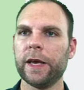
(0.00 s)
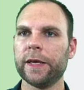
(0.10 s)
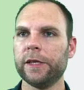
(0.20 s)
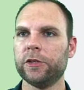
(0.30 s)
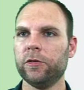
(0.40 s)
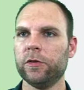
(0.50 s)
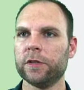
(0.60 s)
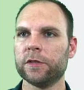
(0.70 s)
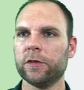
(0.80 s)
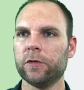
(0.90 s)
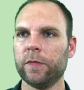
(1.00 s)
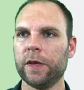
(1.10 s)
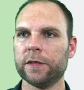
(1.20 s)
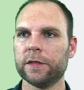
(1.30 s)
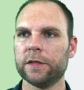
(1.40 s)
tag each unit so
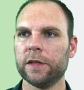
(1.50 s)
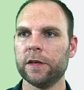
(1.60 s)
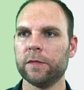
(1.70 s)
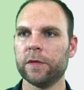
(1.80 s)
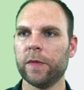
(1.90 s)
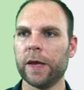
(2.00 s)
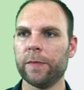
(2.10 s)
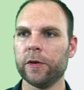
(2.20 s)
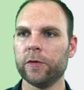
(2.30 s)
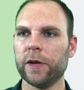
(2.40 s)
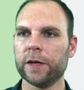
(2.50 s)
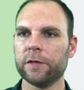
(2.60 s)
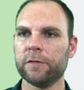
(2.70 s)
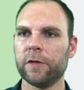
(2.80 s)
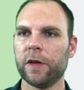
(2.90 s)
it makes the map
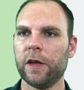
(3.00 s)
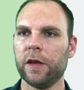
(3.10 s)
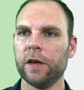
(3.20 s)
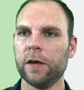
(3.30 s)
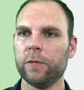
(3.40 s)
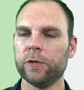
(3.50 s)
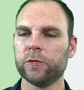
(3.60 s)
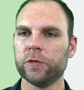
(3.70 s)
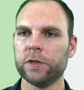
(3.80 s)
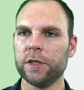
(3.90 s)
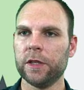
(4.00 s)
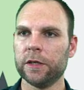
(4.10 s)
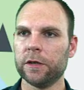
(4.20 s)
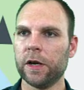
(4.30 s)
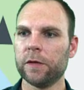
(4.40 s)
interactive, which we'll
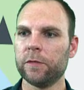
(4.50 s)
see later